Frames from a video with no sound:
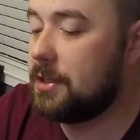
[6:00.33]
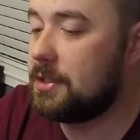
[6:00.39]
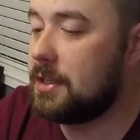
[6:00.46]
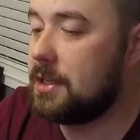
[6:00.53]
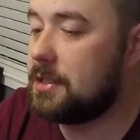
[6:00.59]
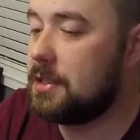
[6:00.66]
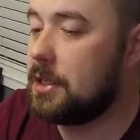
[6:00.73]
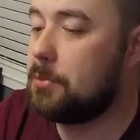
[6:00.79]
this
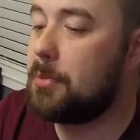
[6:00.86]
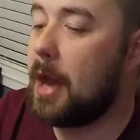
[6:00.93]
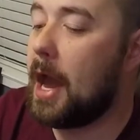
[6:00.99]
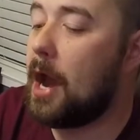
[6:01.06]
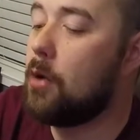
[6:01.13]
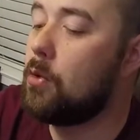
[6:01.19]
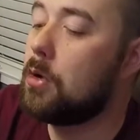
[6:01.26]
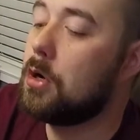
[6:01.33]
is the
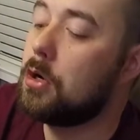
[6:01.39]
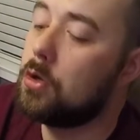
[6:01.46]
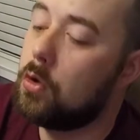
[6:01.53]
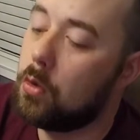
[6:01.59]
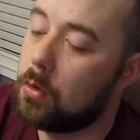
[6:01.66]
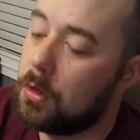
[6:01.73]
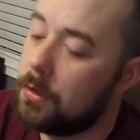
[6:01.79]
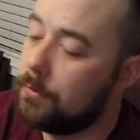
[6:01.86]
power
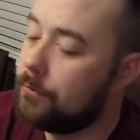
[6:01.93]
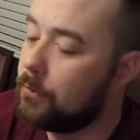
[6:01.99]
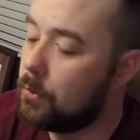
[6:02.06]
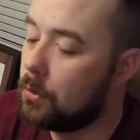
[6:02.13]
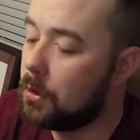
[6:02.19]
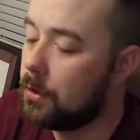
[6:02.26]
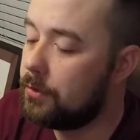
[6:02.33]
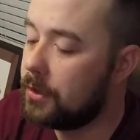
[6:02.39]
cord
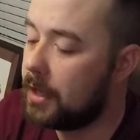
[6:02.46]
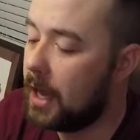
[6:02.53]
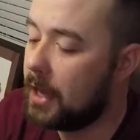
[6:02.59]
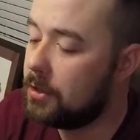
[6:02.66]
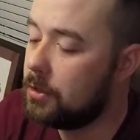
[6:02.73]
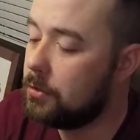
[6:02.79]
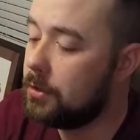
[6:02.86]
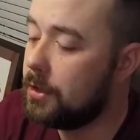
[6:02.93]
for the
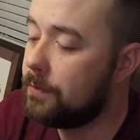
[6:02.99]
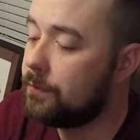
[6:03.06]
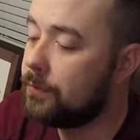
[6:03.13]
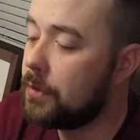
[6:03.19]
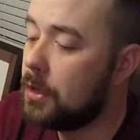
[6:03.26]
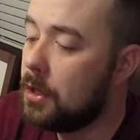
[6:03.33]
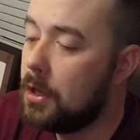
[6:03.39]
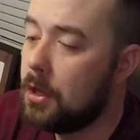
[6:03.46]
head unit.
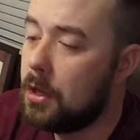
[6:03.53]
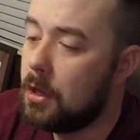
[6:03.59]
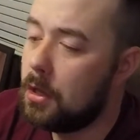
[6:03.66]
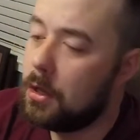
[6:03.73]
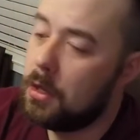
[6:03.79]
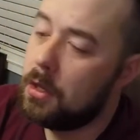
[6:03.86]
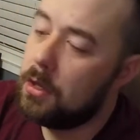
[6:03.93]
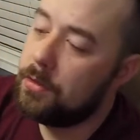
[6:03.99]

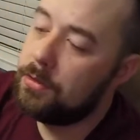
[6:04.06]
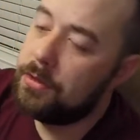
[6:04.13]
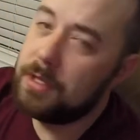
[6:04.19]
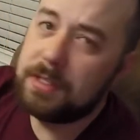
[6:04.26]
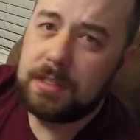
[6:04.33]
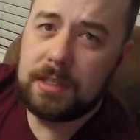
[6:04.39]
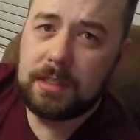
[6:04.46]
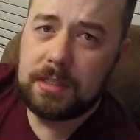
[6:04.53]

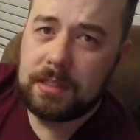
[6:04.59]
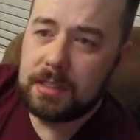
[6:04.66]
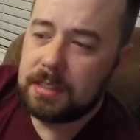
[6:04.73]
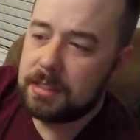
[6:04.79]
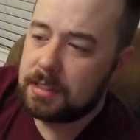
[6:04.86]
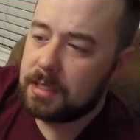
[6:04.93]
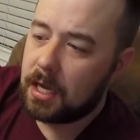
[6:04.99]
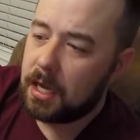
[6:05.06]
This is the
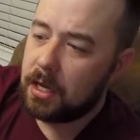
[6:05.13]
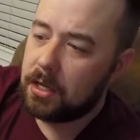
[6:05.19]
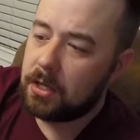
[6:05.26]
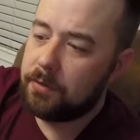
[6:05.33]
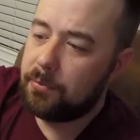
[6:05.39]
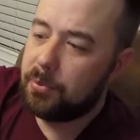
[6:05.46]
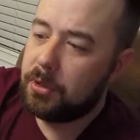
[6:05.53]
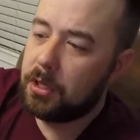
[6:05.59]

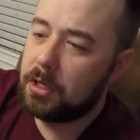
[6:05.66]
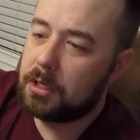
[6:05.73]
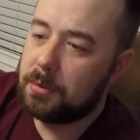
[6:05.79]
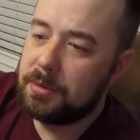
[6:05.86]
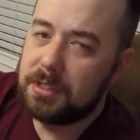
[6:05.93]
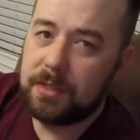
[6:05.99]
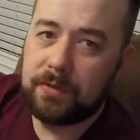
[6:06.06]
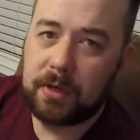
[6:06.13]
style of plug.
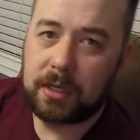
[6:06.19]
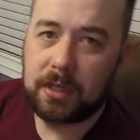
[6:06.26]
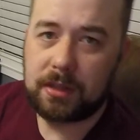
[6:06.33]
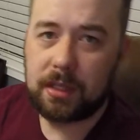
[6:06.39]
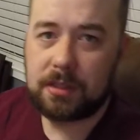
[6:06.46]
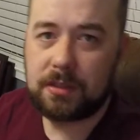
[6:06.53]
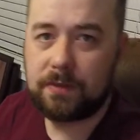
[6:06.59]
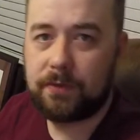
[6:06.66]
Let me see if I can
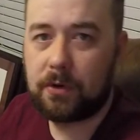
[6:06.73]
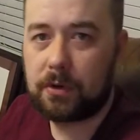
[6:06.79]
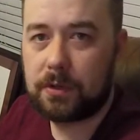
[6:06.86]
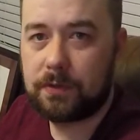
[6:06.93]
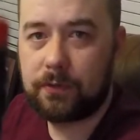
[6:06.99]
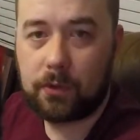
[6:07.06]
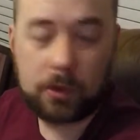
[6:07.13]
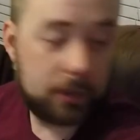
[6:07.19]
get that to
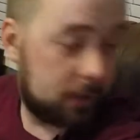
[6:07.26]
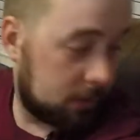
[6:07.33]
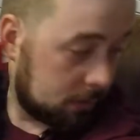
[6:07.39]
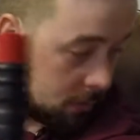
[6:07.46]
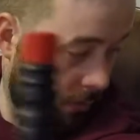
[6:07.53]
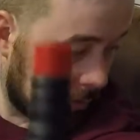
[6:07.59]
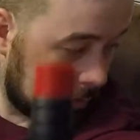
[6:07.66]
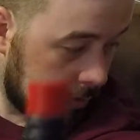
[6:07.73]
focus for you.